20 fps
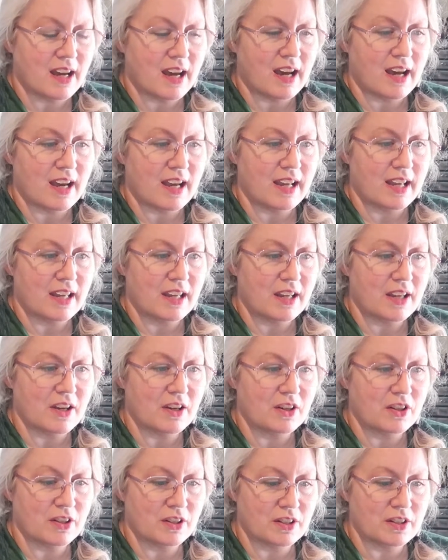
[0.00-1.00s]
I
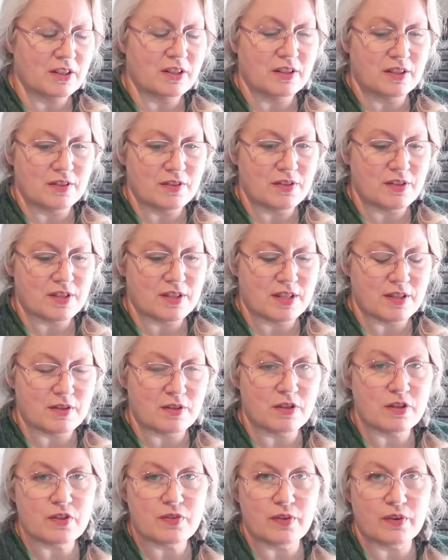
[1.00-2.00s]
couldn't use
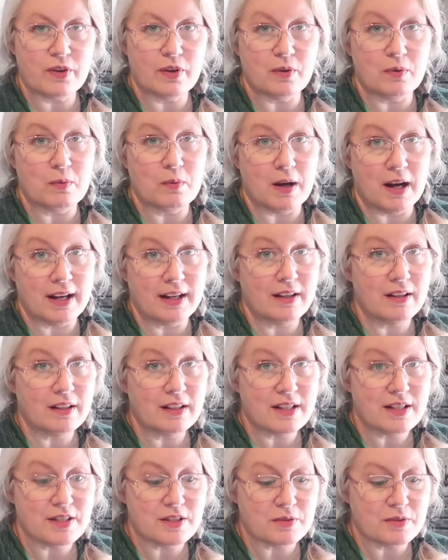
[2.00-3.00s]
scissors for a while
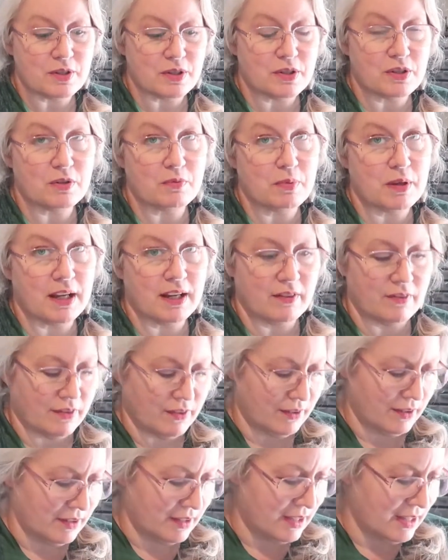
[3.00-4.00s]
because it was too
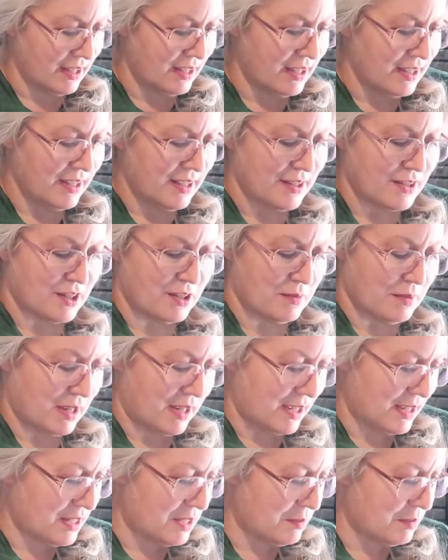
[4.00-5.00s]
painful. So my
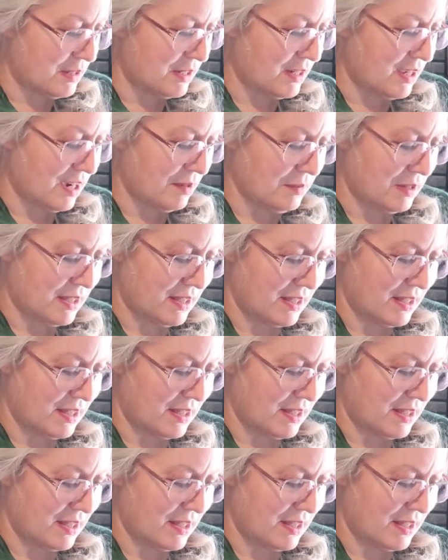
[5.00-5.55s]
husband got me